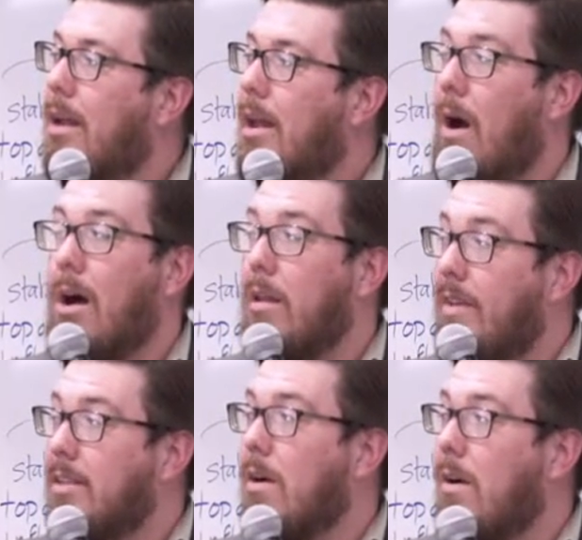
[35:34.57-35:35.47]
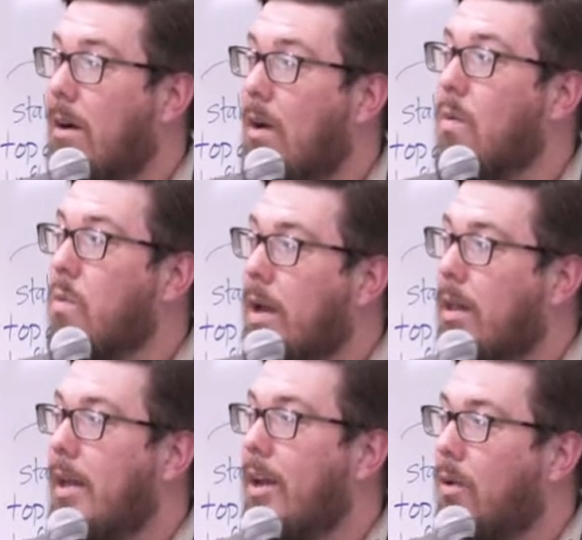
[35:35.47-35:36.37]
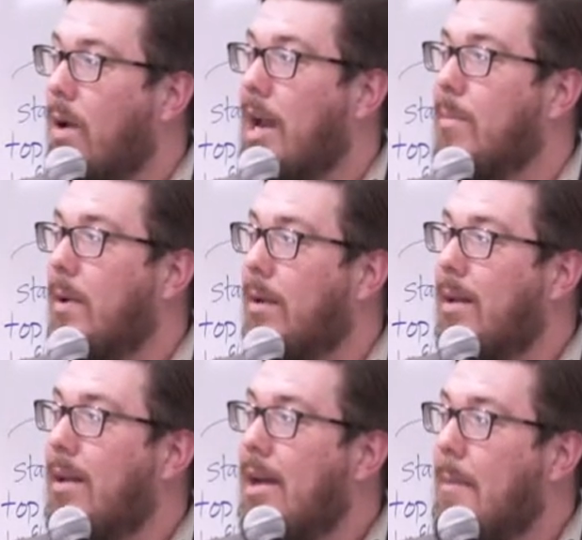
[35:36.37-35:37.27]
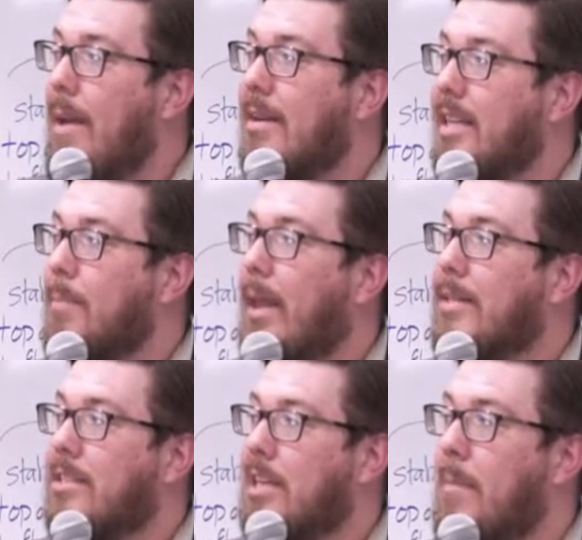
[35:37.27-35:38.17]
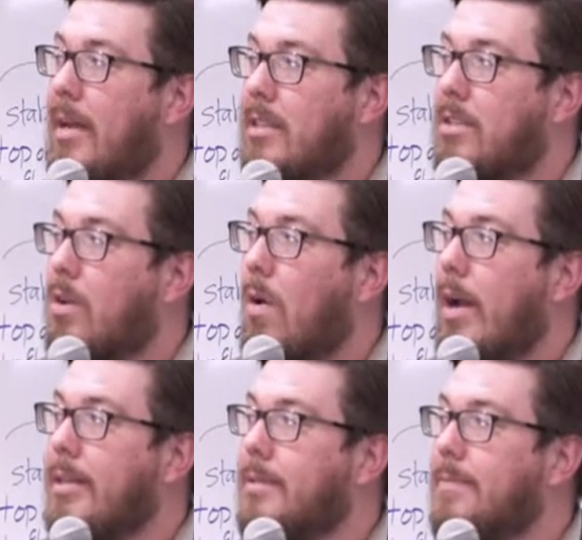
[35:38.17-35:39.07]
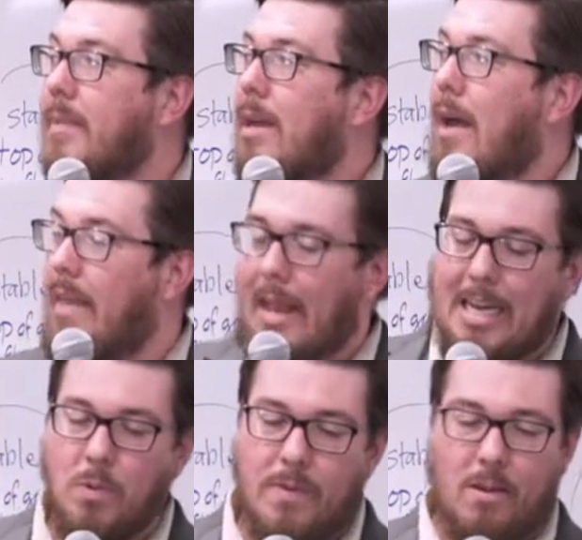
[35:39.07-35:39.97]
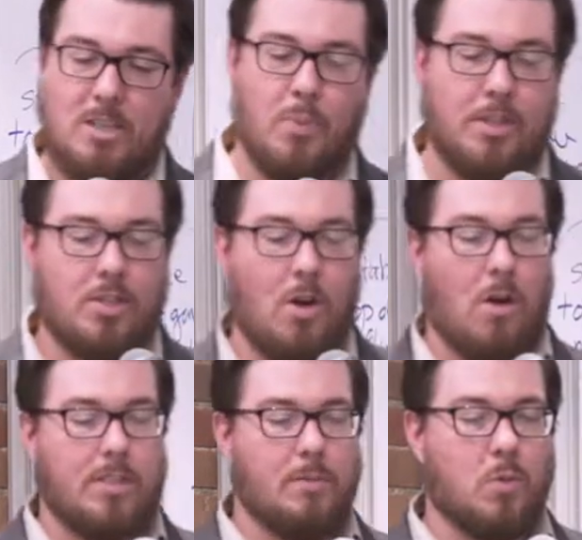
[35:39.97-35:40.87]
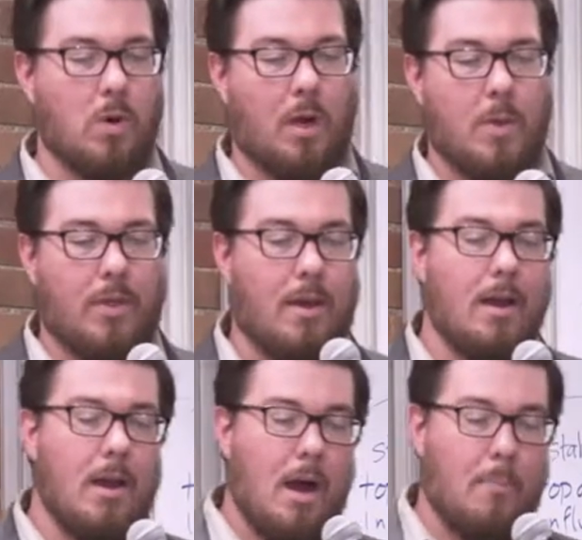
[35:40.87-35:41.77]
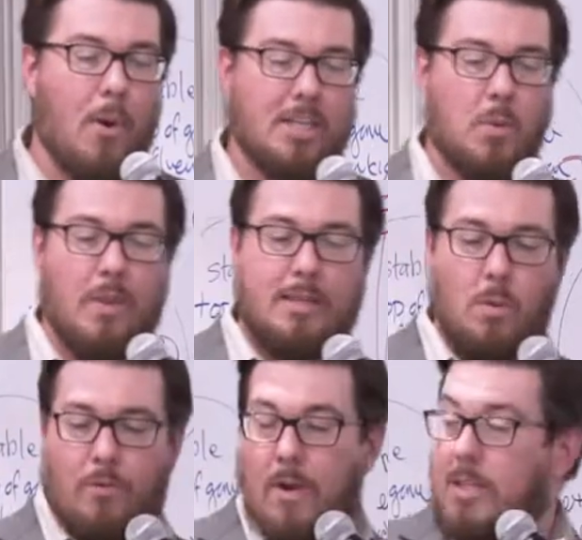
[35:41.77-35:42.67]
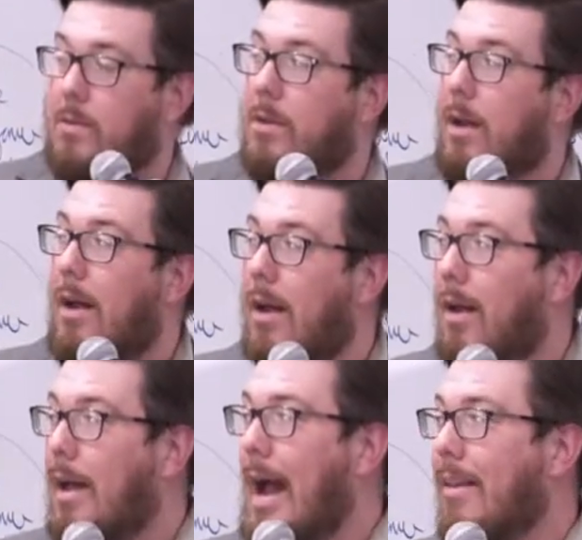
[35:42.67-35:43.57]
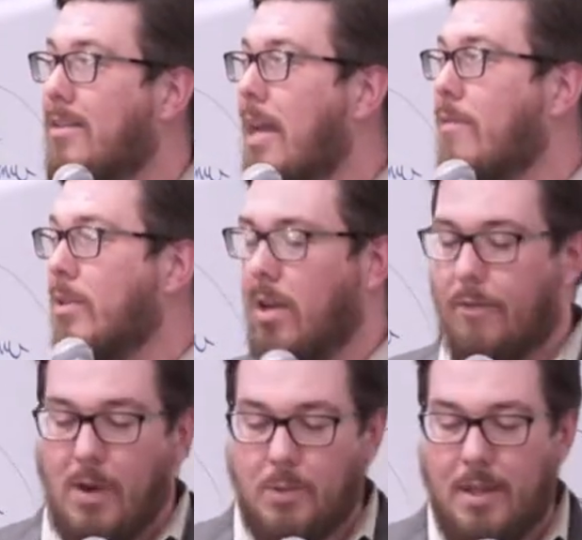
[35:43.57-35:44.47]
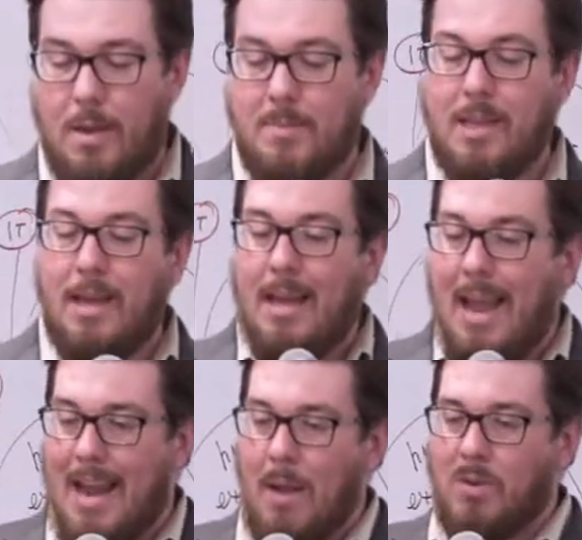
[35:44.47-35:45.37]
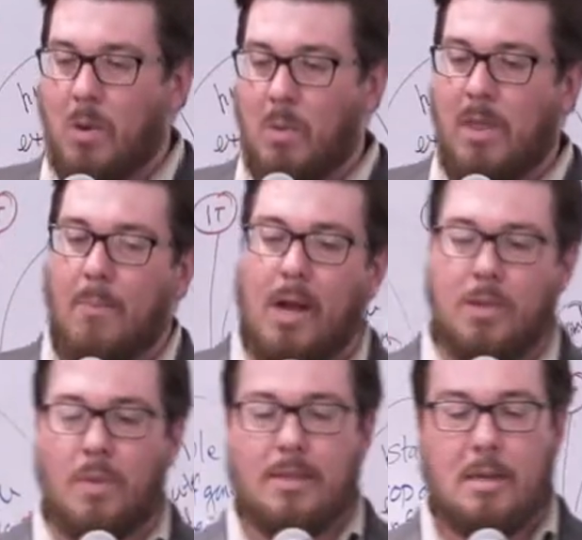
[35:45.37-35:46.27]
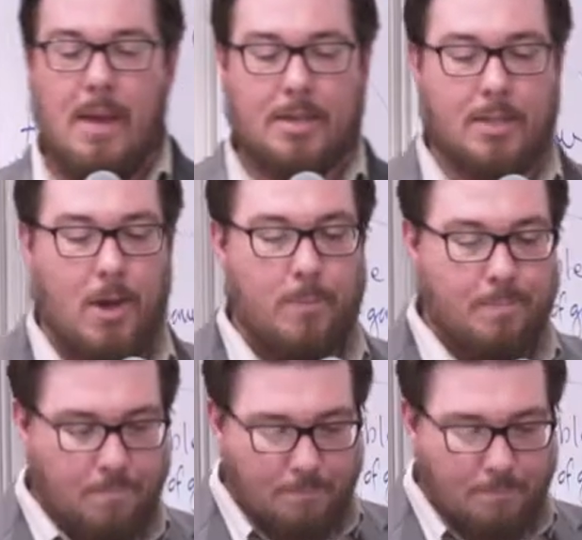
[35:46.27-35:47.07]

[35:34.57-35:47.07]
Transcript: And all of these are, are really incredible, amazing places and amazing stories. Uh, the last one there is Prince Charles. He was working with a, a project with us. We're friends, uh, Alan Savory's good friend with him, and he was working with a project with us in Mexico.